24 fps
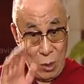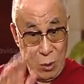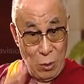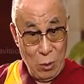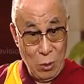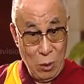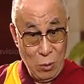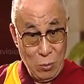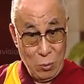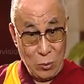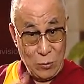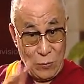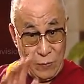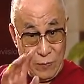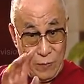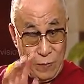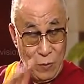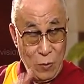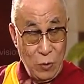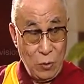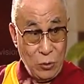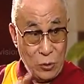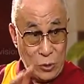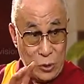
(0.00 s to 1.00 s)
almost
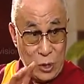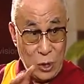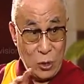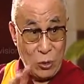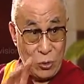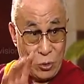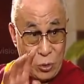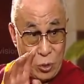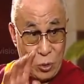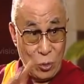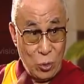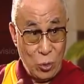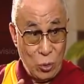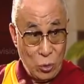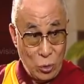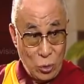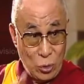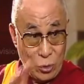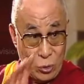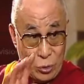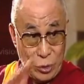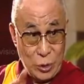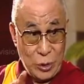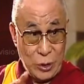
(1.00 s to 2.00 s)

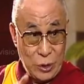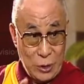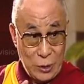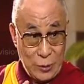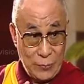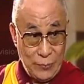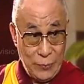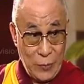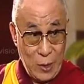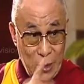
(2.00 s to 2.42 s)
4-century-old tradition.